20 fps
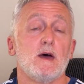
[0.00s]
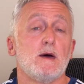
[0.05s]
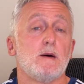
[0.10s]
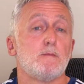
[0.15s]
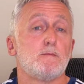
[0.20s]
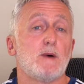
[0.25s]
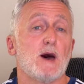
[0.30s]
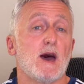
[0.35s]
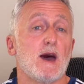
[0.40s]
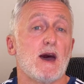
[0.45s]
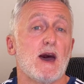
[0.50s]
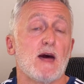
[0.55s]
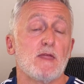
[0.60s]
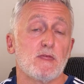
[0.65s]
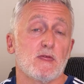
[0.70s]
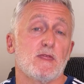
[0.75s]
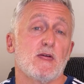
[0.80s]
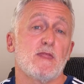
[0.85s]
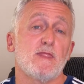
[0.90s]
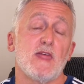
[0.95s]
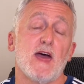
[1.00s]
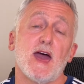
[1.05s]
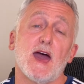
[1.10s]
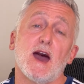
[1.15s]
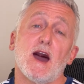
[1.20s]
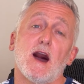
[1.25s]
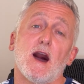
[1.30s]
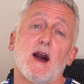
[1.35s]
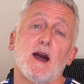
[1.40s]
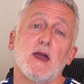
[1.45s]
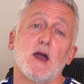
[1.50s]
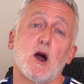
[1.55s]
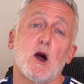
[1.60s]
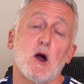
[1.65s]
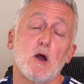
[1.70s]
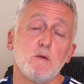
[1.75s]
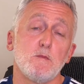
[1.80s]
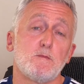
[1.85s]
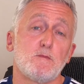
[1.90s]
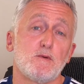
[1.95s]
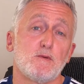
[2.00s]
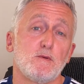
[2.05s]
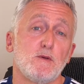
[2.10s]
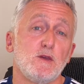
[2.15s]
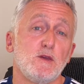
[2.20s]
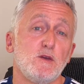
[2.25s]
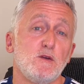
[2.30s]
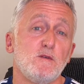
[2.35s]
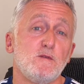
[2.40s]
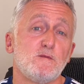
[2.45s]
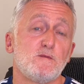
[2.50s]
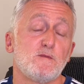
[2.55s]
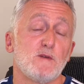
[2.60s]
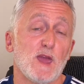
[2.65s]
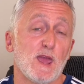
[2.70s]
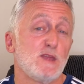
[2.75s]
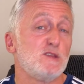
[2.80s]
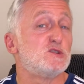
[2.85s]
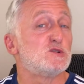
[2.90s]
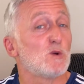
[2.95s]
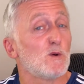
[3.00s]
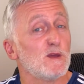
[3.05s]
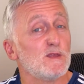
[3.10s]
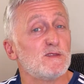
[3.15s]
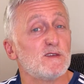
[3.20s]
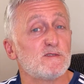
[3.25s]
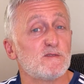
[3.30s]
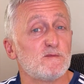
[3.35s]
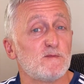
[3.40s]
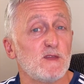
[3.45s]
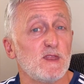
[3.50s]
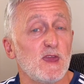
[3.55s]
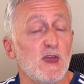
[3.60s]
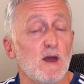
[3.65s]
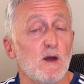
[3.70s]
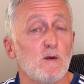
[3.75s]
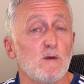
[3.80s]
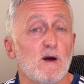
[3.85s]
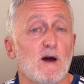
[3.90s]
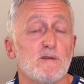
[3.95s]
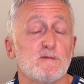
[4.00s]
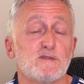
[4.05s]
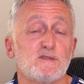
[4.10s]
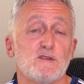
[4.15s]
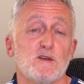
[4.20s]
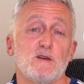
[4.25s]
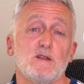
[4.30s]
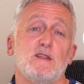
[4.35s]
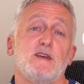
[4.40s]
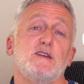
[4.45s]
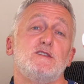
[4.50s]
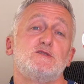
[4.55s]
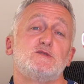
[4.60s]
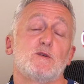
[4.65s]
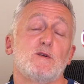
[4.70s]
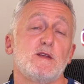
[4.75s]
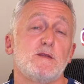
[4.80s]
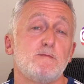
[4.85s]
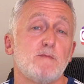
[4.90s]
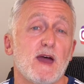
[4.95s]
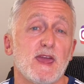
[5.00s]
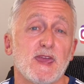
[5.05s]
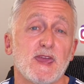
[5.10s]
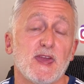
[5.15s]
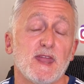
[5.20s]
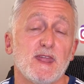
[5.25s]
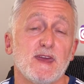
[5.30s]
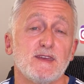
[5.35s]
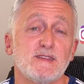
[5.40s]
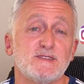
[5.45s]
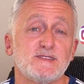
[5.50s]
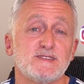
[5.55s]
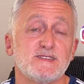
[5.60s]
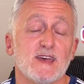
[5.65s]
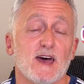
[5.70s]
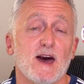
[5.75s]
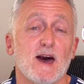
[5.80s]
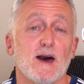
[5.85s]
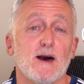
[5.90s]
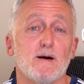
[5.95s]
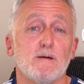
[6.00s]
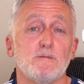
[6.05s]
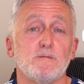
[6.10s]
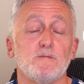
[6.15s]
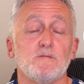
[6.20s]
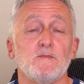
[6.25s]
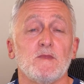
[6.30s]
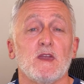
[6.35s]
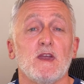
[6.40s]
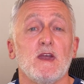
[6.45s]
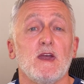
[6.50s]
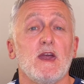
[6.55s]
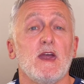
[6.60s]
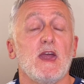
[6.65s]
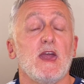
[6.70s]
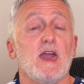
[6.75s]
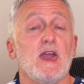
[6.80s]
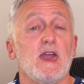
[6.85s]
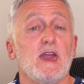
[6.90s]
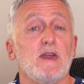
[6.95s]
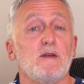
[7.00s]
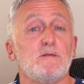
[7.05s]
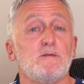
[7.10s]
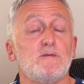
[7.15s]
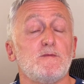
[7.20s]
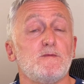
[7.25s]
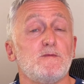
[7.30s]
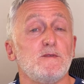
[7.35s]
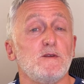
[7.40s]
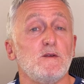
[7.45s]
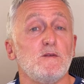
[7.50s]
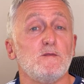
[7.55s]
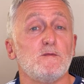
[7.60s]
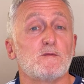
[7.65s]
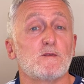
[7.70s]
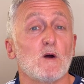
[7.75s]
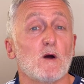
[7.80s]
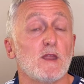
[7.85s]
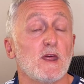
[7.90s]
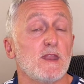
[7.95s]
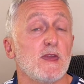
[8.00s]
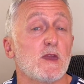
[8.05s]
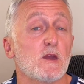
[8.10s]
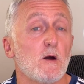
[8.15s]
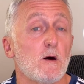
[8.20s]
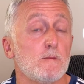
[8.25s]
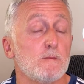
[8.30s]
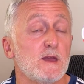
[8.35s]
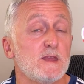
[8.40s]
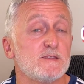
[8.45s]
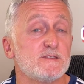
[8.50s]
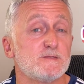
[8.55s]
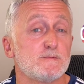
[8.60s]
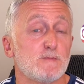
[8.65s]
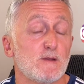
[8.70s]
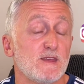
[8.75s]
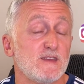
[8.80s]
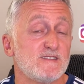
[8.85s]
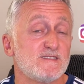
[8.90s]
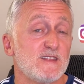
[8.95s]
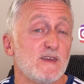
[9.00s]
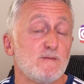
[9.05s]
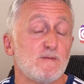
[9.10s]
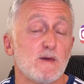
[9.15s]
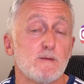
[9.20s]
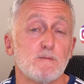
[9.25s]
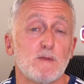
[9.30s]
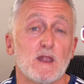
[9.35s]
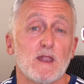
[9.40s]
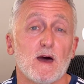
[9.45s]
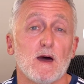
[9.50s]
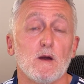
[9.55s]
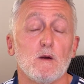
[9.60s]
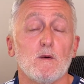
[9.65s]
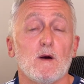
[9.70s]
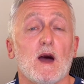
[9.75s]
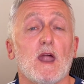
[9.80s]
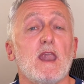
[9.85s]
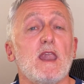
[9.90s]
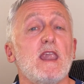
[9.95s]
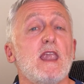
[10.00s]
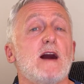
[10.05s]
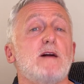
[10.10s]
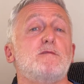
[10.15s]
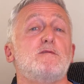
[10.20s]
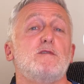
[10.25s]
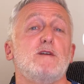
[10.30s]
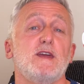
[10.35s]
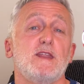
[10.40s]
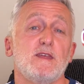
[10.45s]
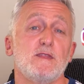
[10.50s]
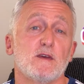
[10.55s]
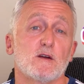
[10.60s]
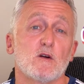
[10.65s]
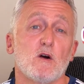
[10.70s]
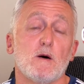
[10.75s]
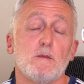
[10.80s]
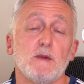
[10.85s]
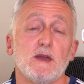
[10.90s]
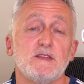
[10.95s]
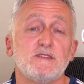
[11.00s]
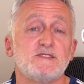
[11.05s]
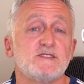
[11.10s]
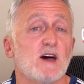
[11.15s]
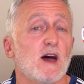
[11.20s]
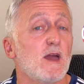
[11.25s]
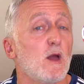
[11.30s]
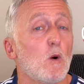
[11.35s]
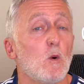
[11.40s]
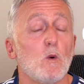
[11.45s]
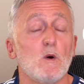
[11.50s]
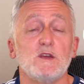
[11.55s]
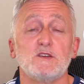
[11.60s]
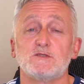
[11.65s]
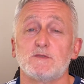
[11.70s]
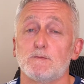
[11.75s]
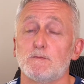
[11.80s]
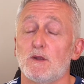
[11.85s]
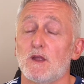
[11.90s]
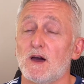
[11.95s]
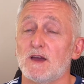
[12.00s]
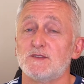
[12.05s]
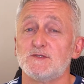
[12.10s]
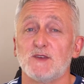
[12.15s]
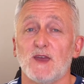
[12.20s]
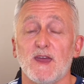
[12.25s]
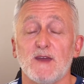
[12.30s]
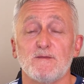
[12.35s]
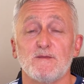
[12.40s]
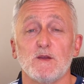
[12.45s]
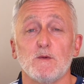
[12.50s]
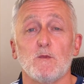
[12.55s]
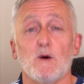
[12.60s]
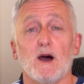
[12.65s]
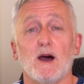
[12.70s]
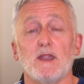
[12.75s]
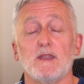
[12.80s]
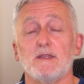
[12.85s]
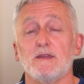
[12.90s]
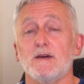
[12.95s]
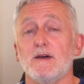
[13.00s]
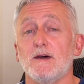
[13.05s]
But other than that, I hope you've enjoyed this video. I've certainly enjoyed making it. If you've got any comments, please leave them below. I love reading the comments. I always reply to everyone.